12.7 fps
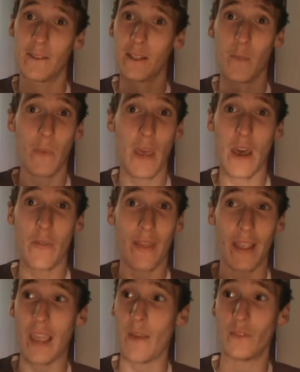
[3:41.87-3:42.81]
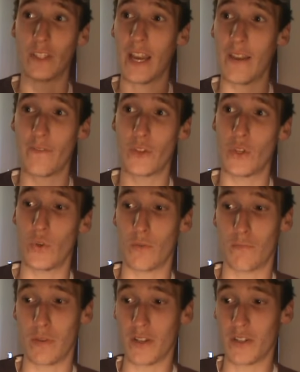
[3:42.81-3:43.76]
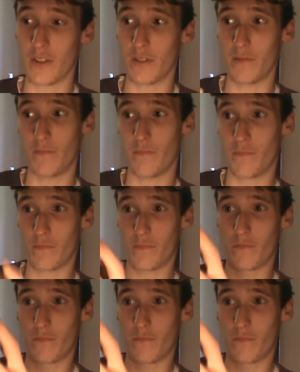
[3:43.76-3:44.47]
somehow that gave life to a bunch of